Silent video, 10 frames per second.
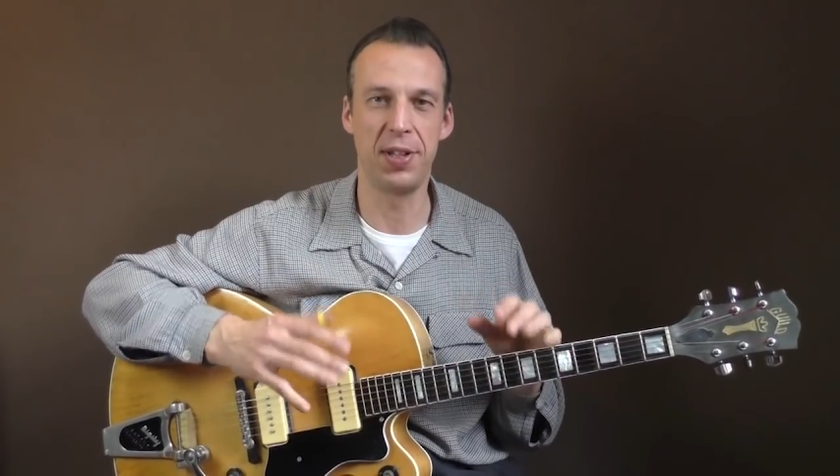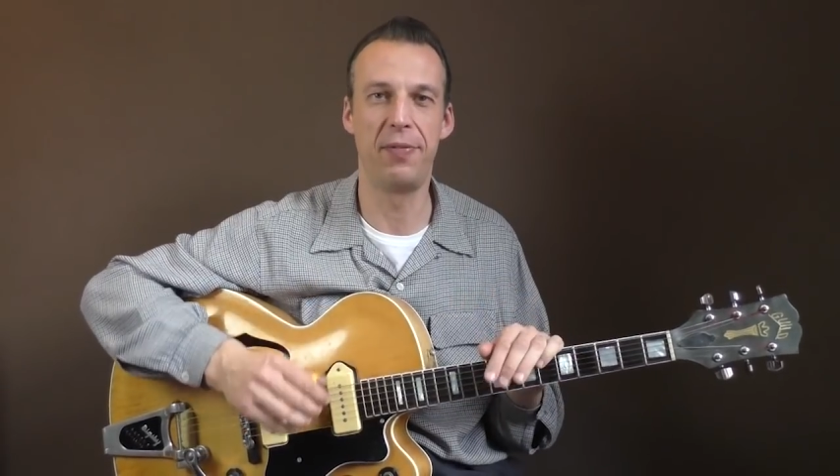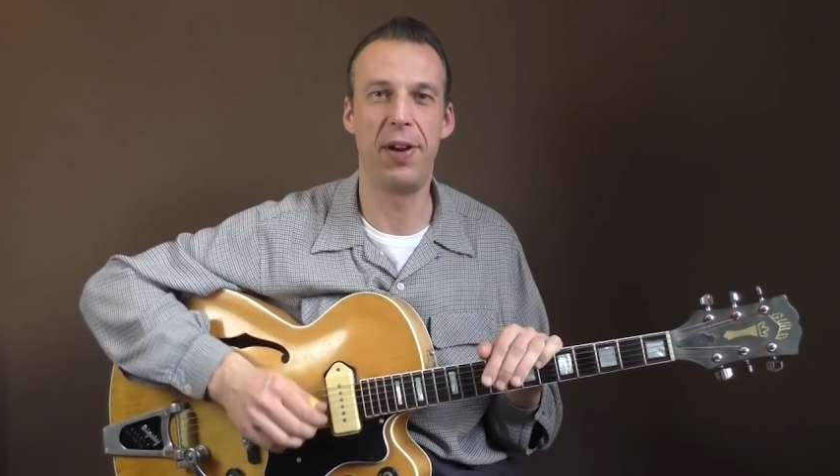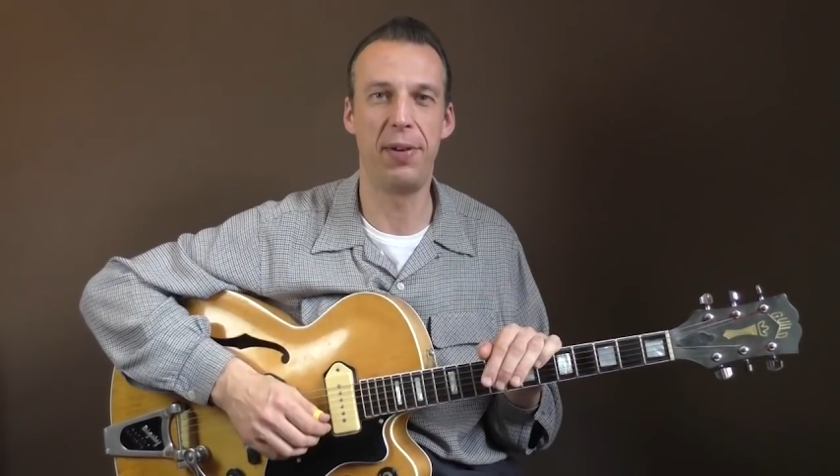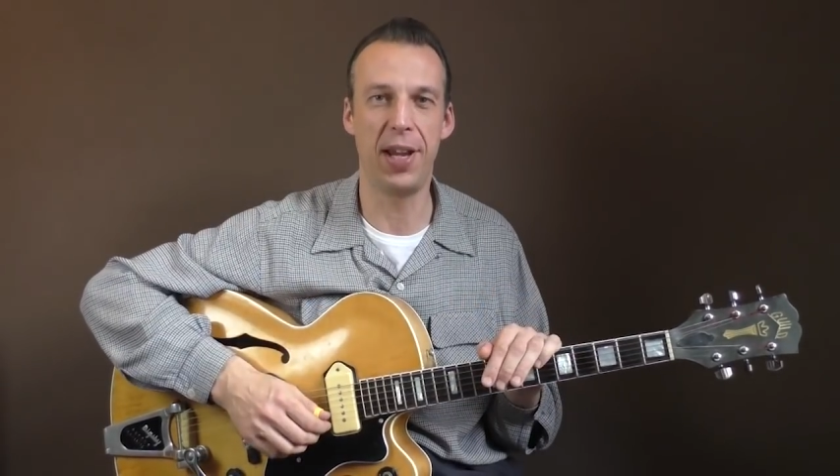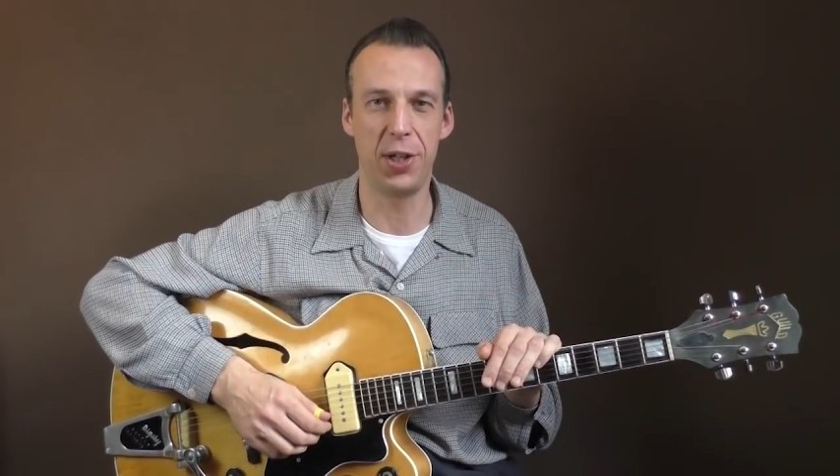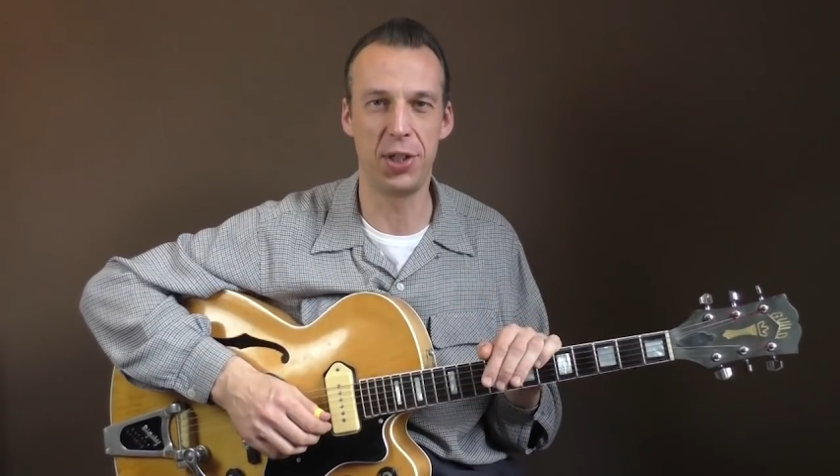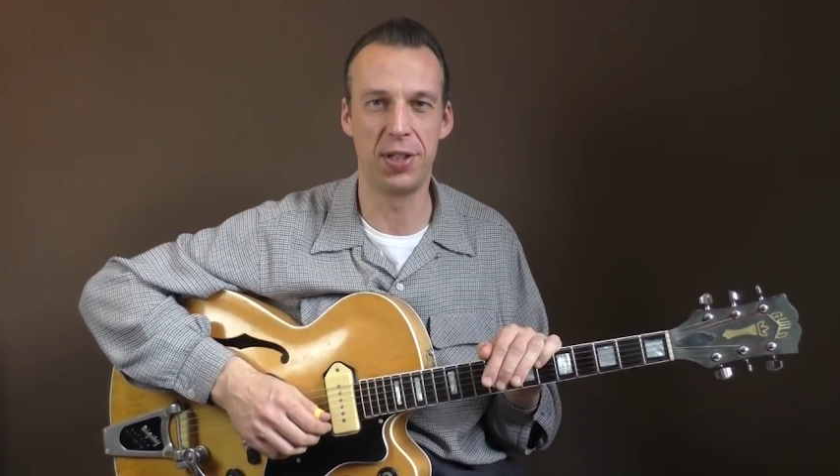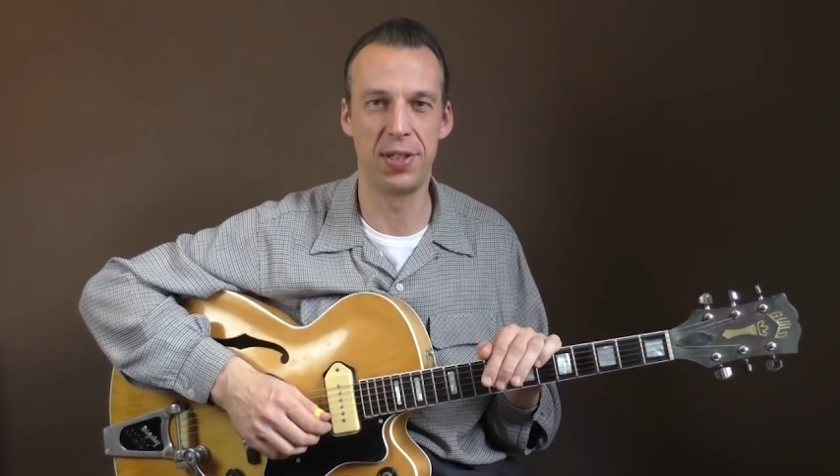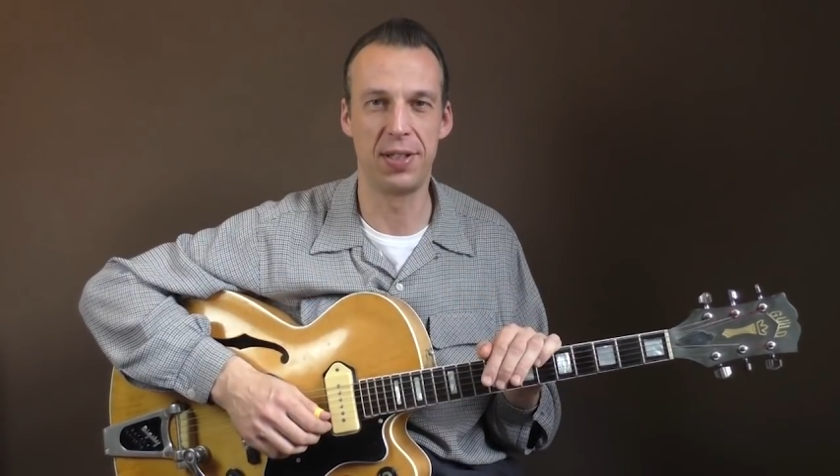and
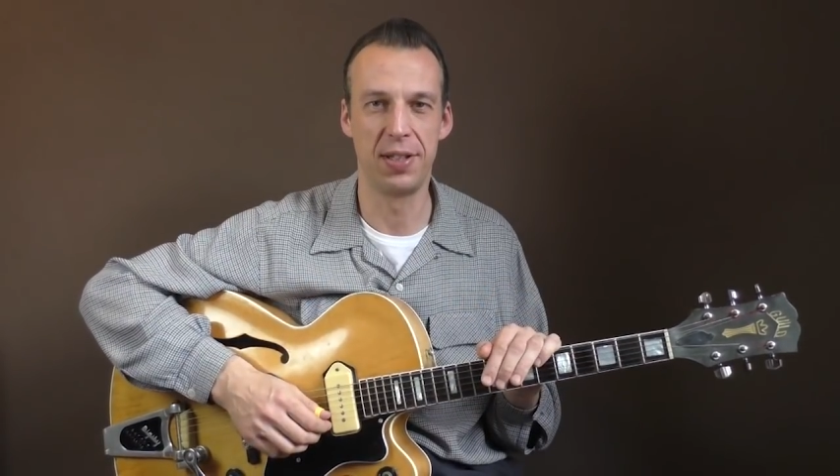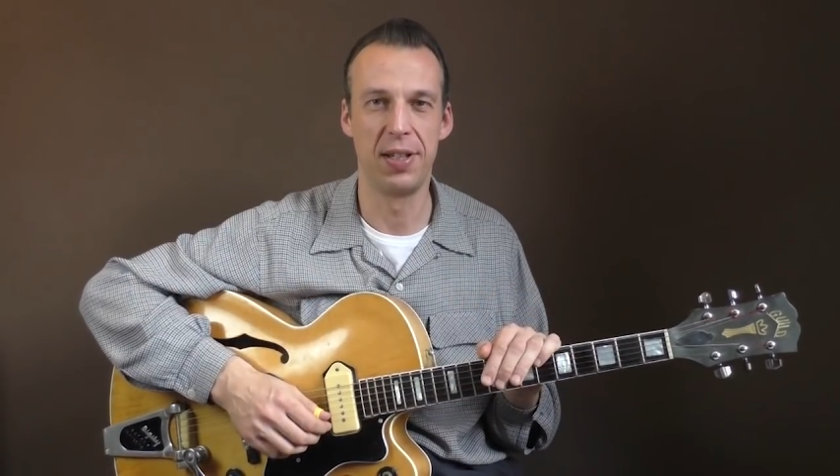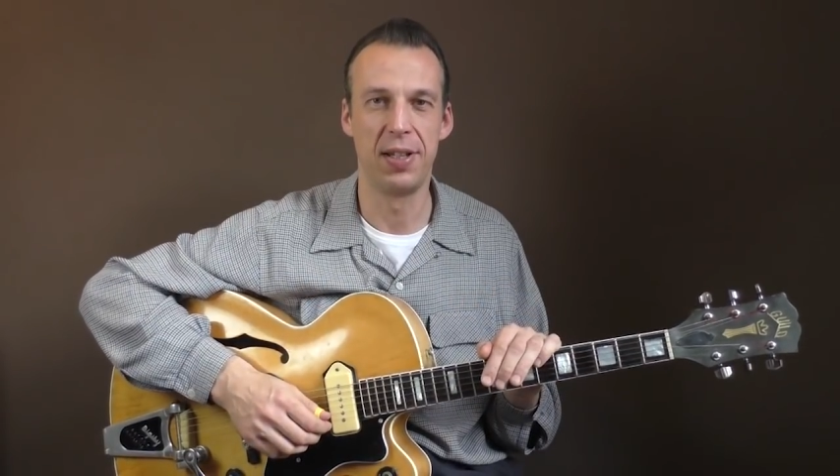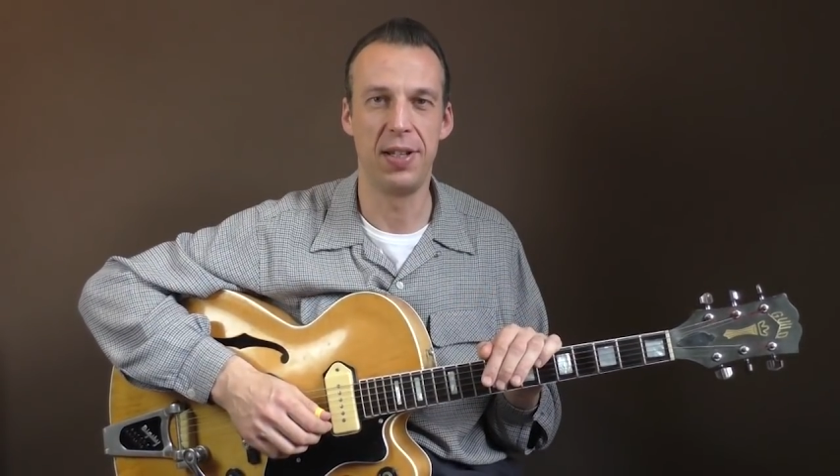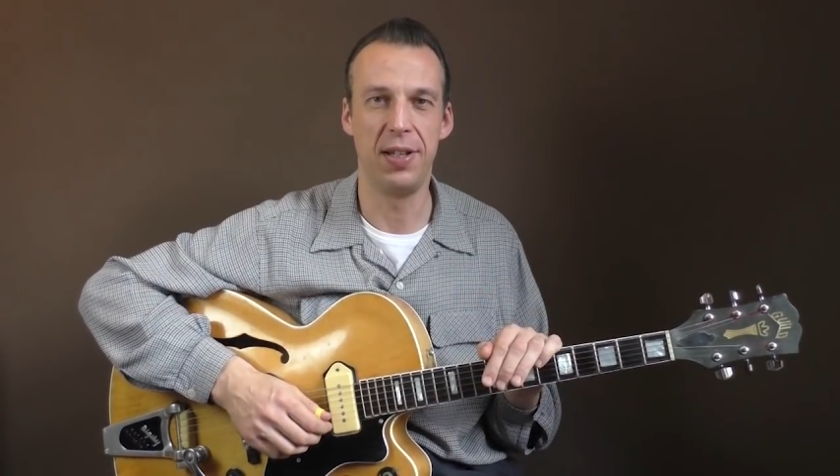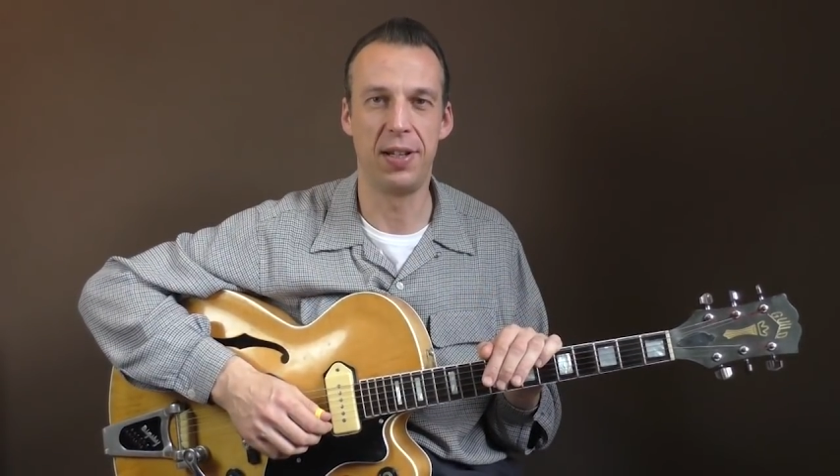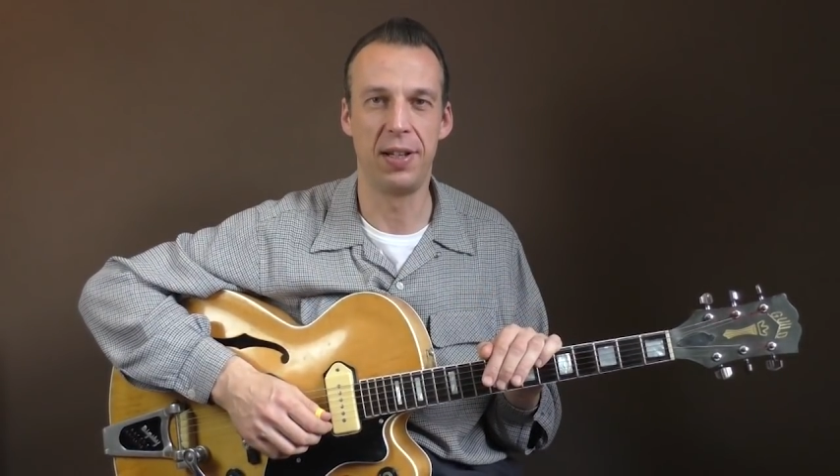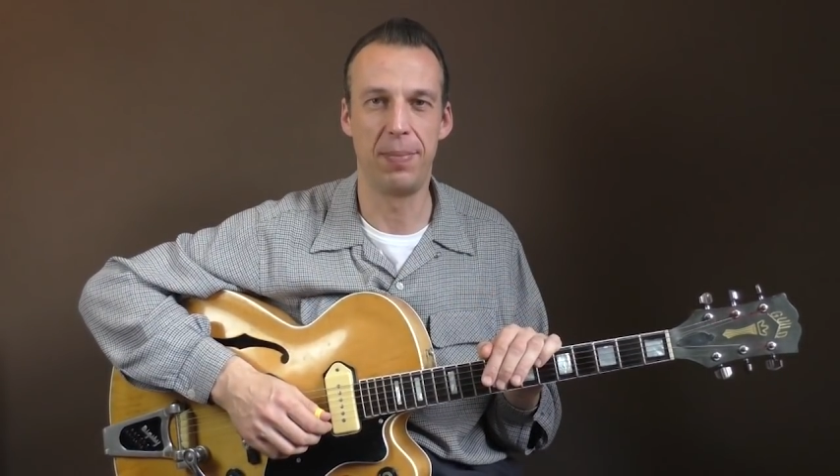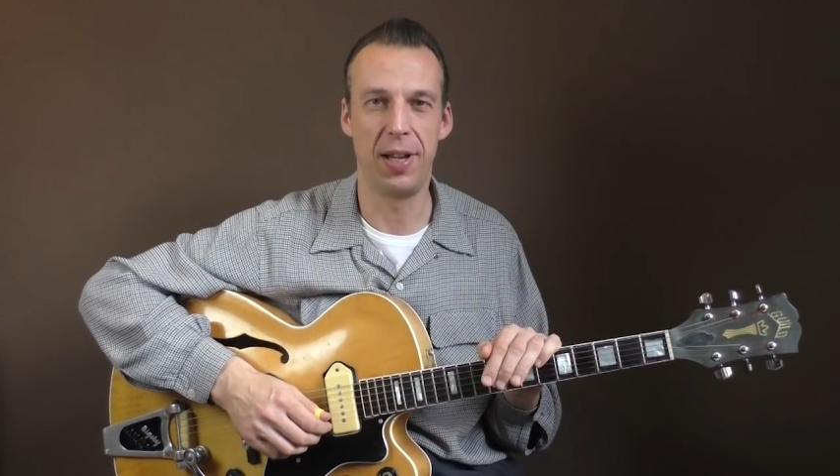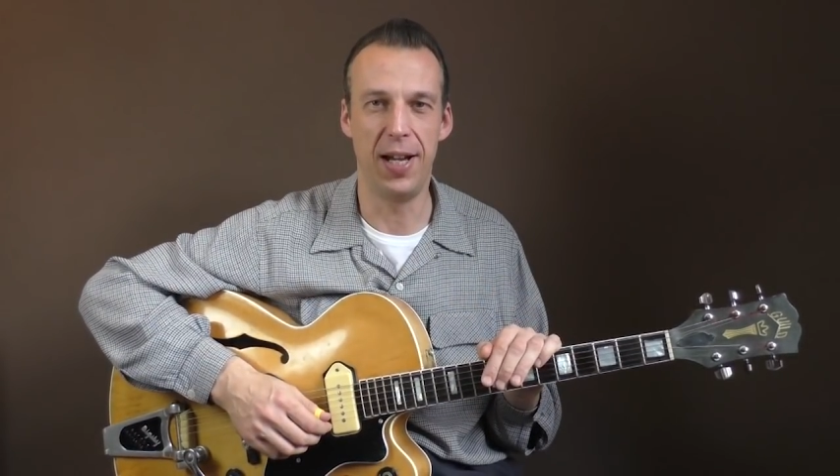variations you
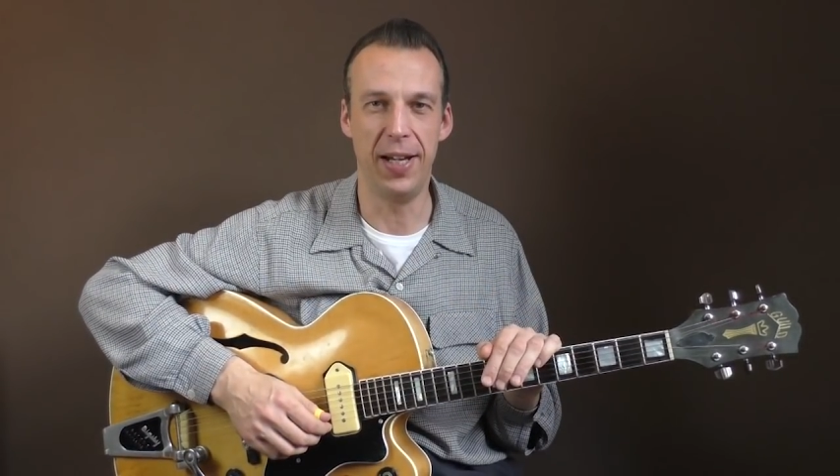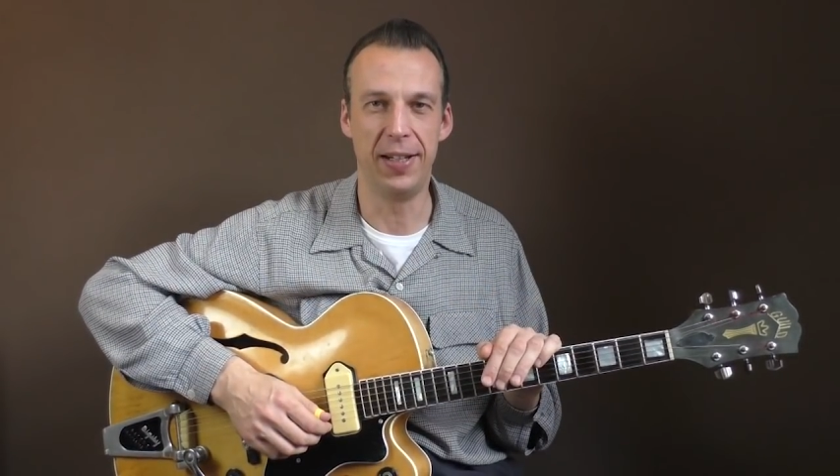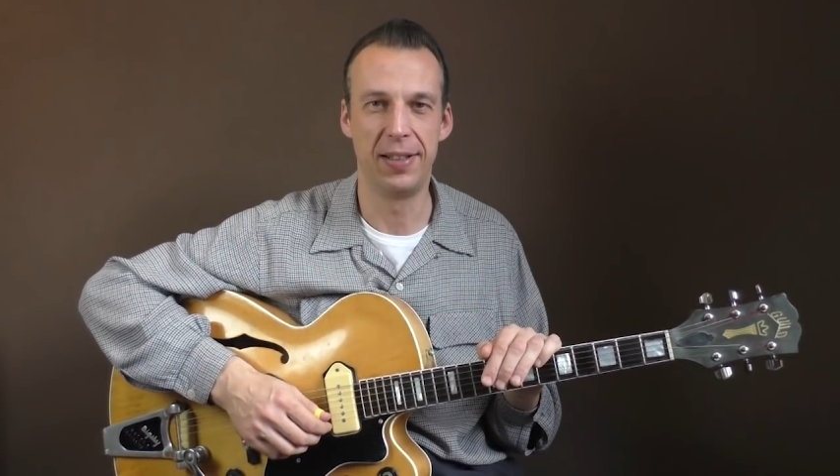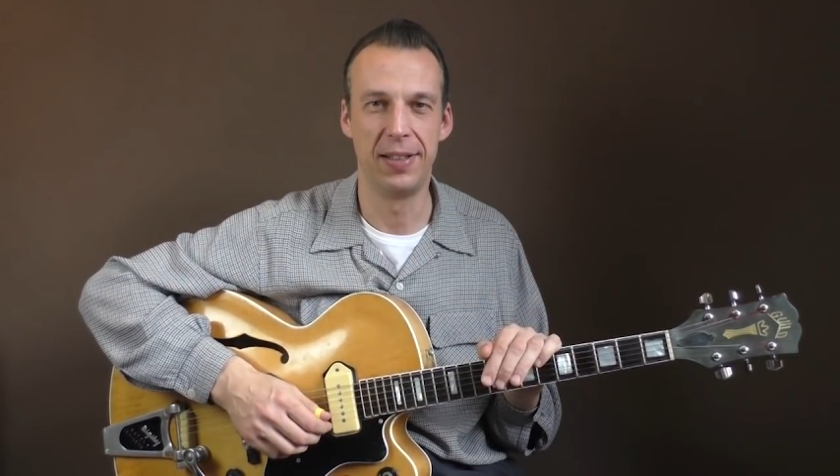can apply.